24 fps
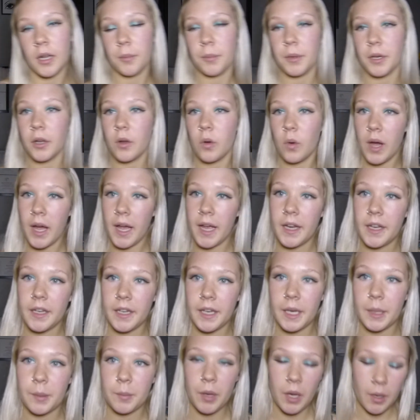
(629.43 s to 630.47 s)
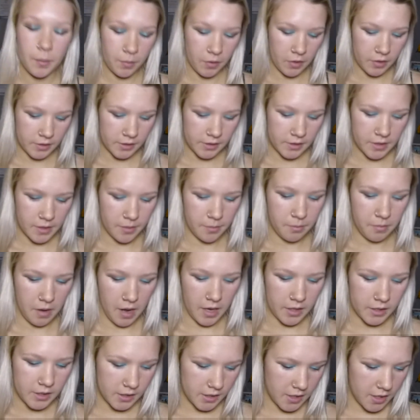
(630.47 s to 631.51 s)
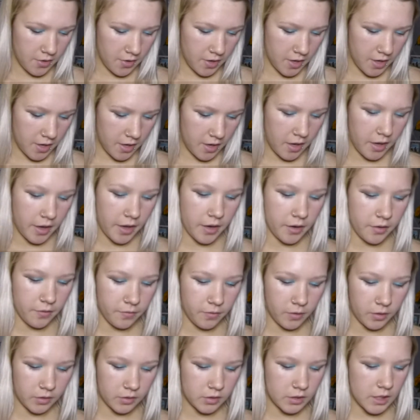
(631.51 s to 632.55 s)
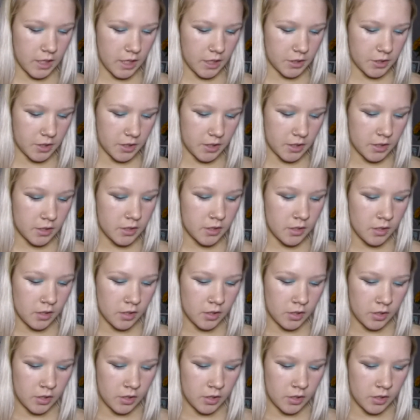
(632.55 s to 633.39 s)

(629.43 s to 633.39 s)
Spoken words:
I'm going to go ahead and pop on some mascara and false lashes.